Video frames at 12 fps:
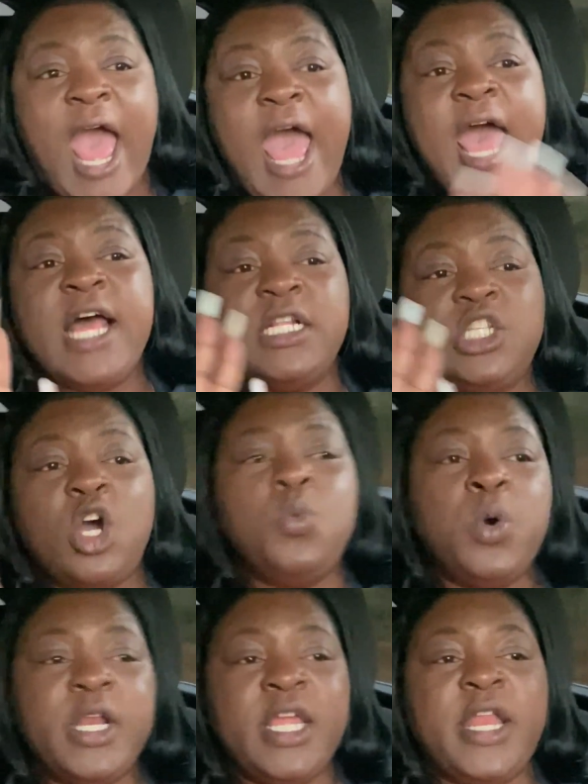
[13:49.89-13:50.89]
I don't
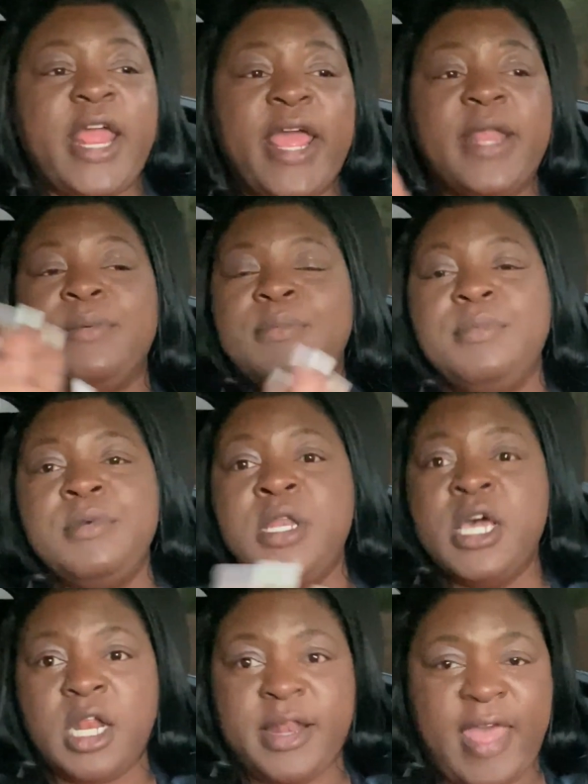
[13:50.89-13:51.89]
want to hear that.
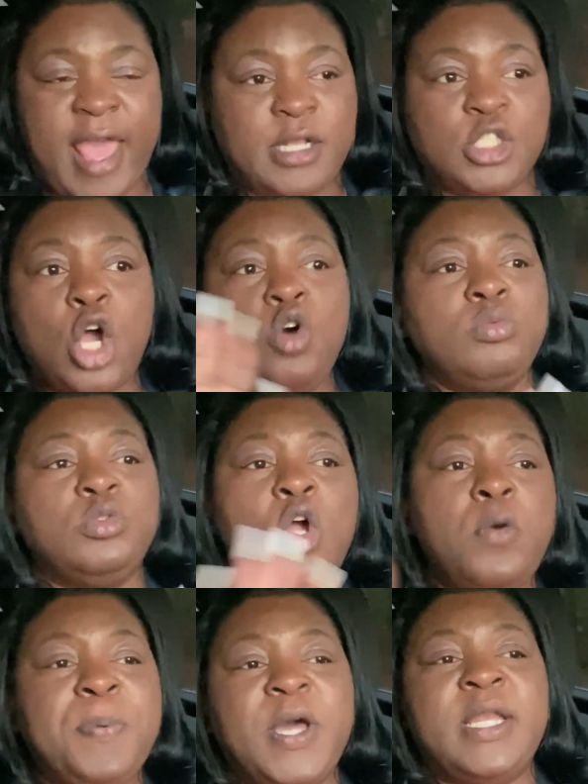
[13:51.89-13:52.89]
None of that. Don't
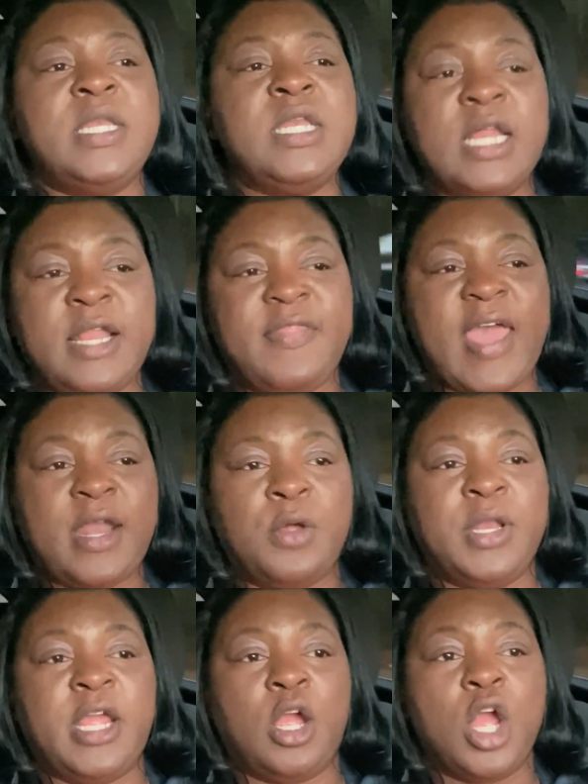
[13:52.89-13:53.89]
put none of that
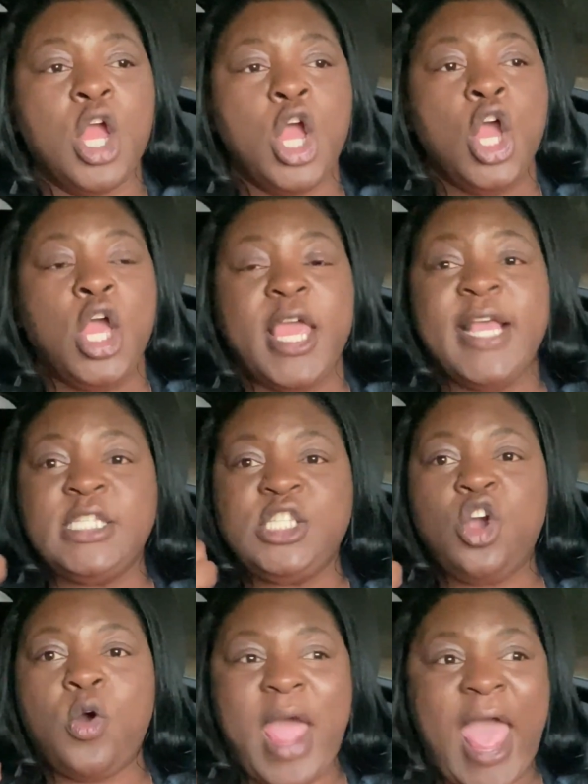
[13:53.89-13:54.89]
on there. It's
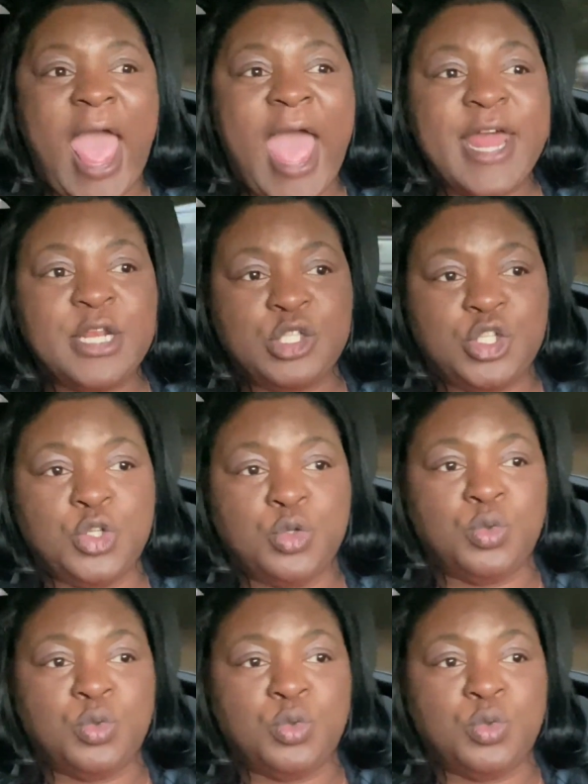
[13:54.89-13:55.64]
your attitude,